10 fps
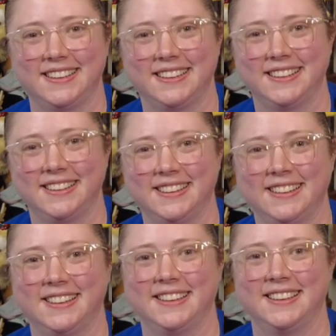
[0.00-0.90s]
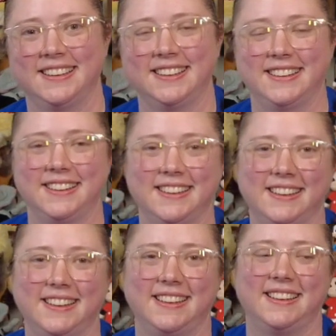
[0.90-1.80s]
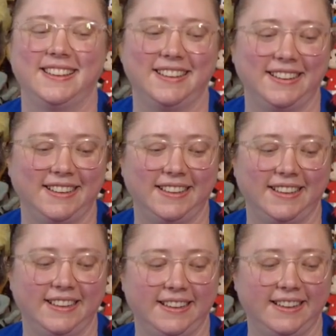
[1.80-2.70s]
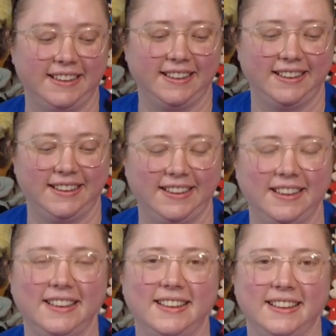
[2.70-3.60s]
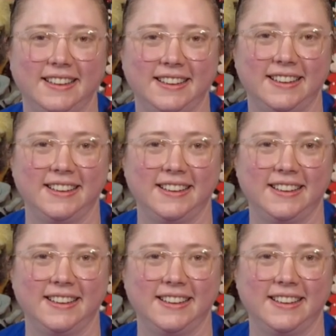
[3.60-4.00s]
No words are spoken by the person on screen.